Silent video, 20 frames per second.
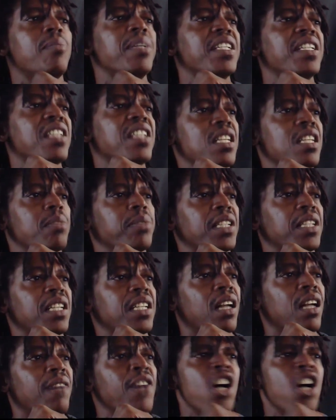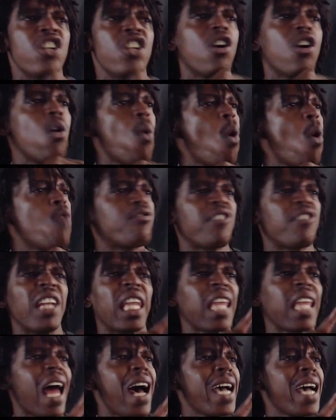be disciplined enough to go over it
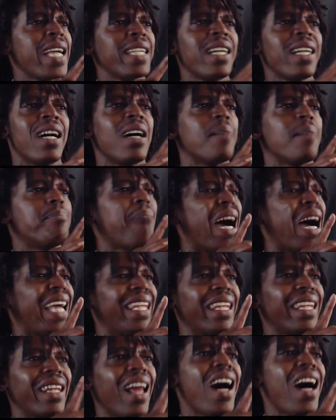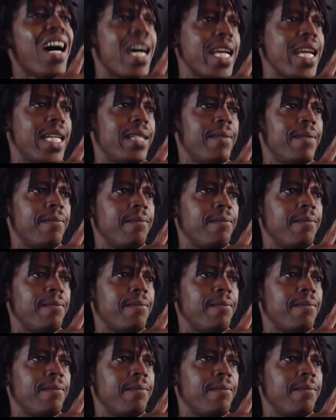line by line